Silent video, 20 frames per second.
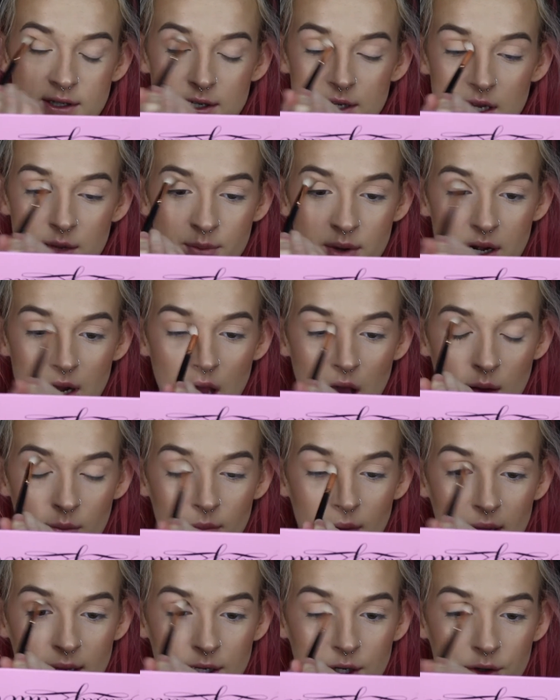deepen up
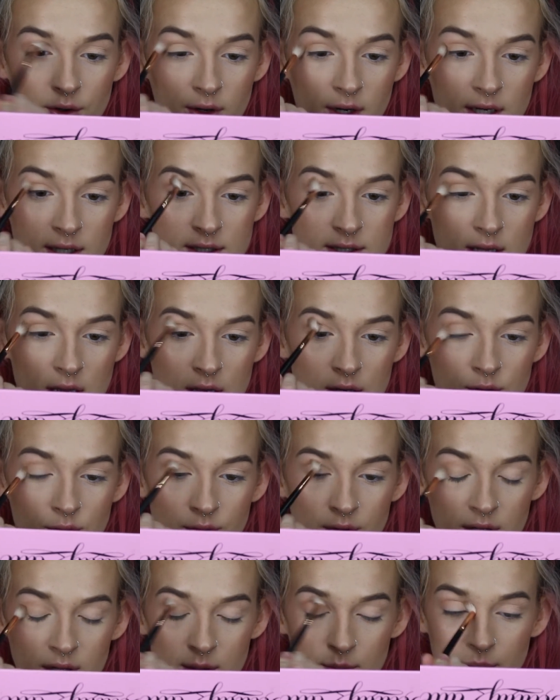my crease and
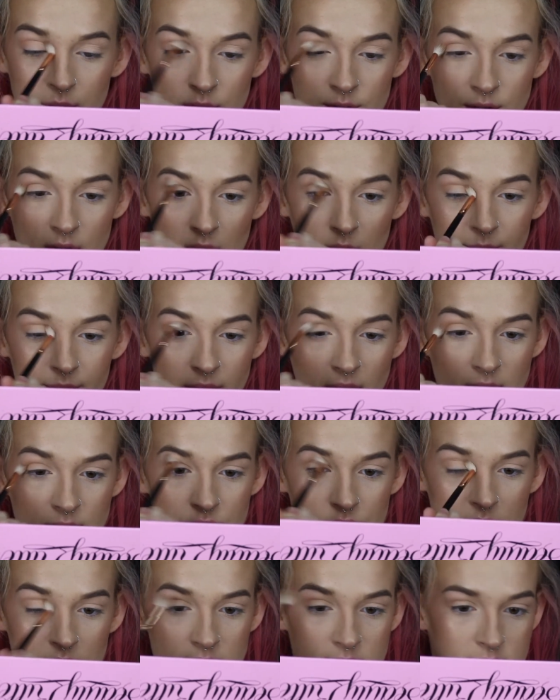really build up that
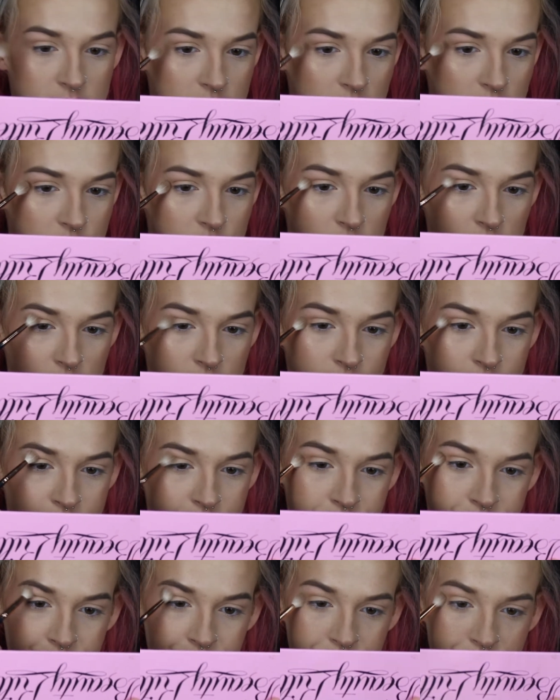transition.
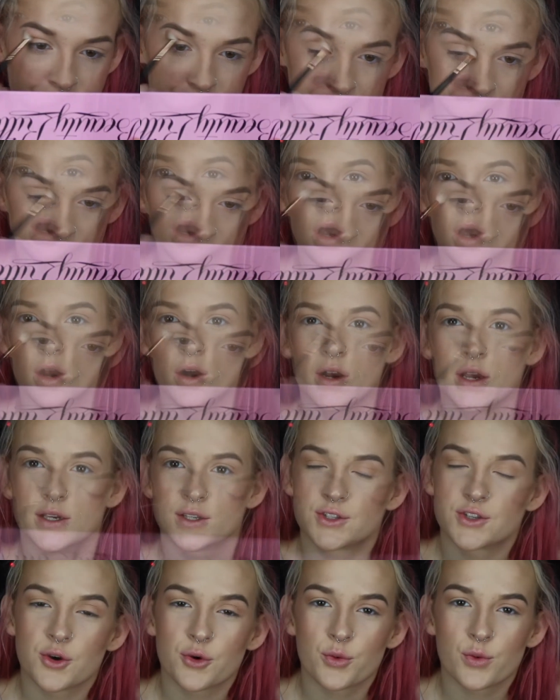Alright,
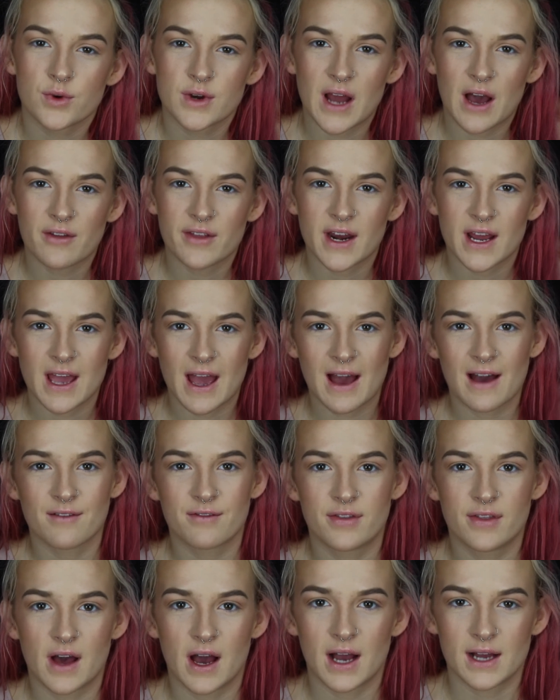so now that I
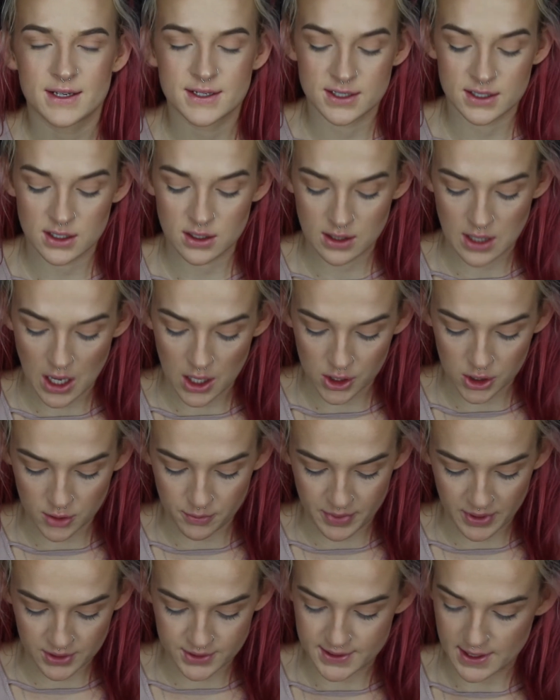have that color
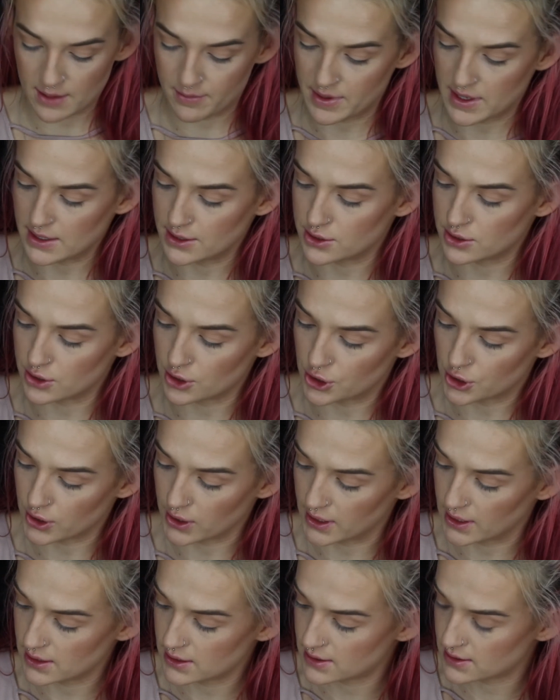built up into the
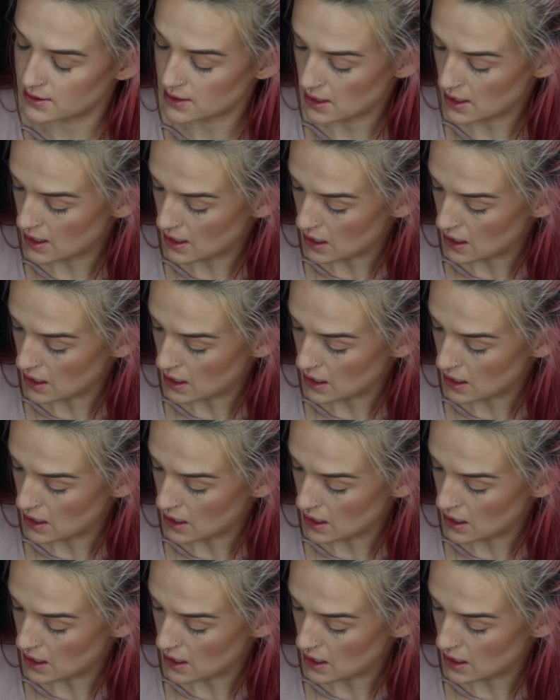crease,